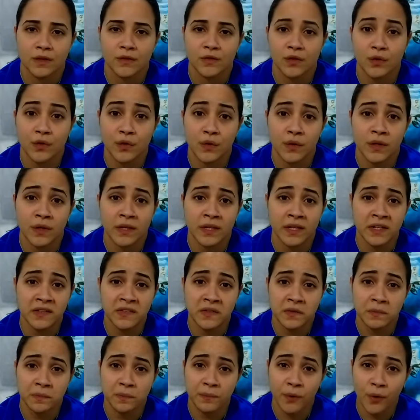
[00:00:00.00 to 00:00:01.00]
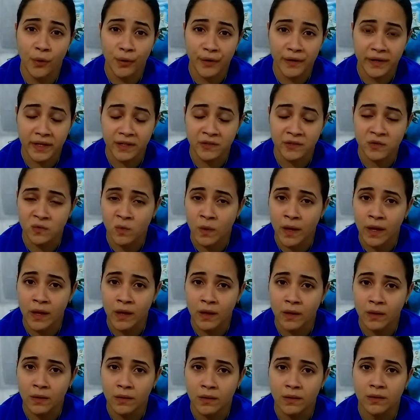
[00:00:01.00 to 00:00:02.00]
So you can eat some pork as
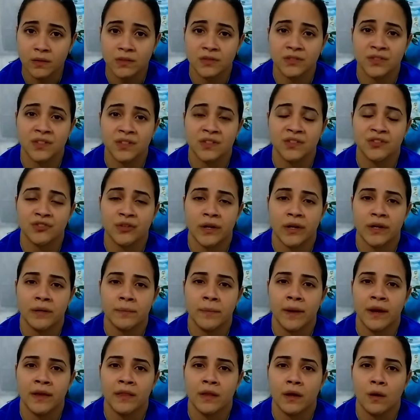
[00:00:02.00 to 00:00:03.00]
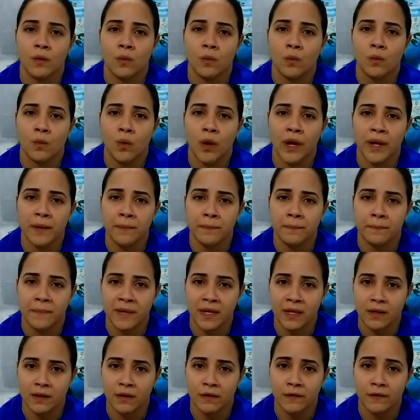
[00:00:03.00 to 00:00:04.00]
well. Just try to buy that white
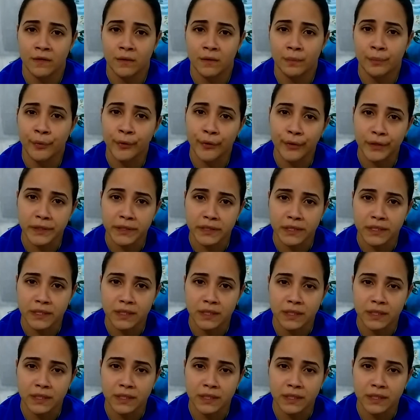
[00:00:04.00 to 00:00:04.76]
meat of the pork.